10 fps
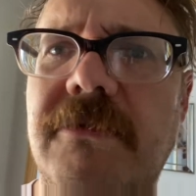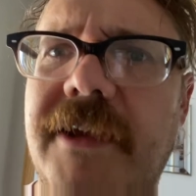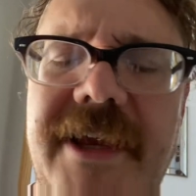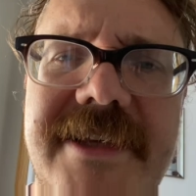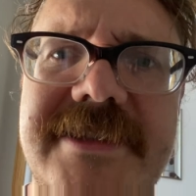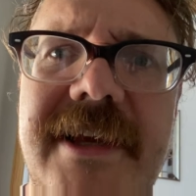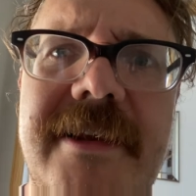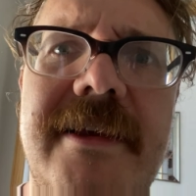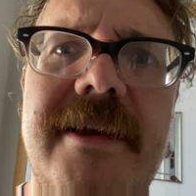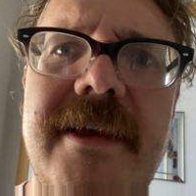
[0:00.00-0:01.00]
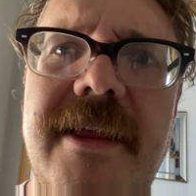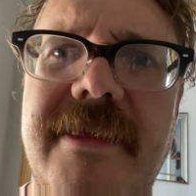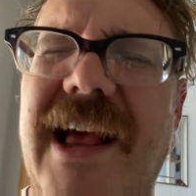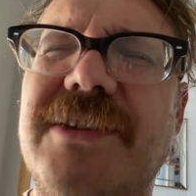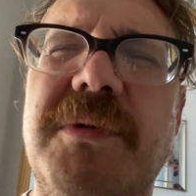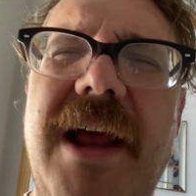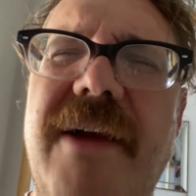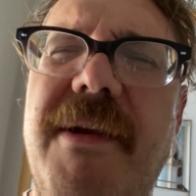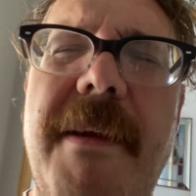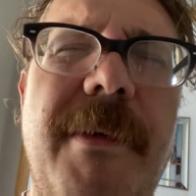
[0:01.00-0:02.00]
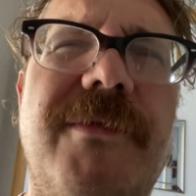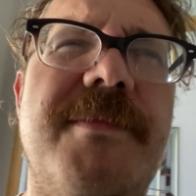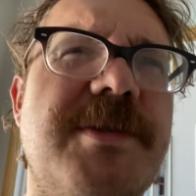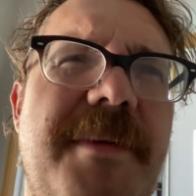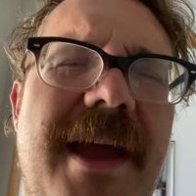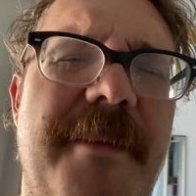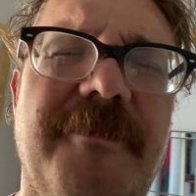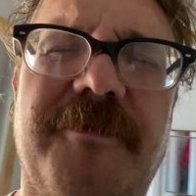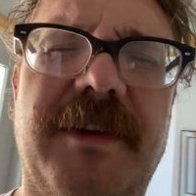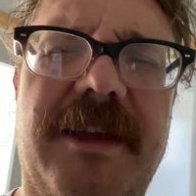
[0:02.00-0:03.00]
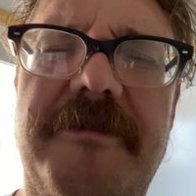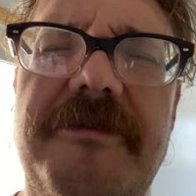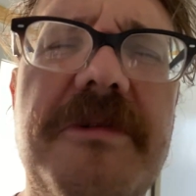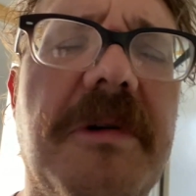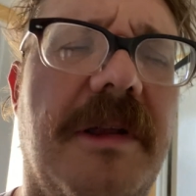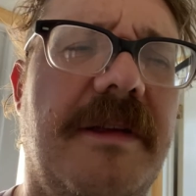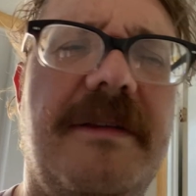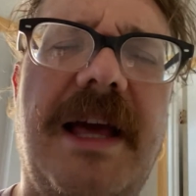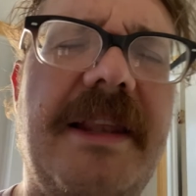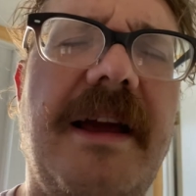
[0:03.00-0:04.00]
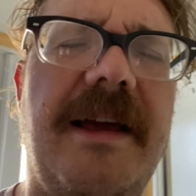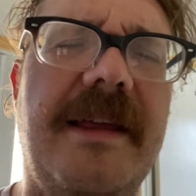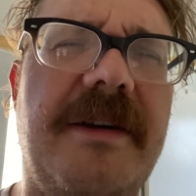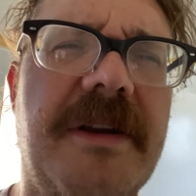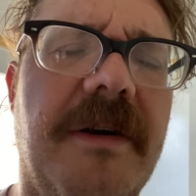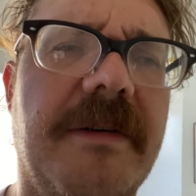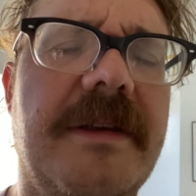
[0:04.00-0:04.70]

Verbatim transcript: like I said, that's what I remember from Japan, like a fool. I, I, I don't know.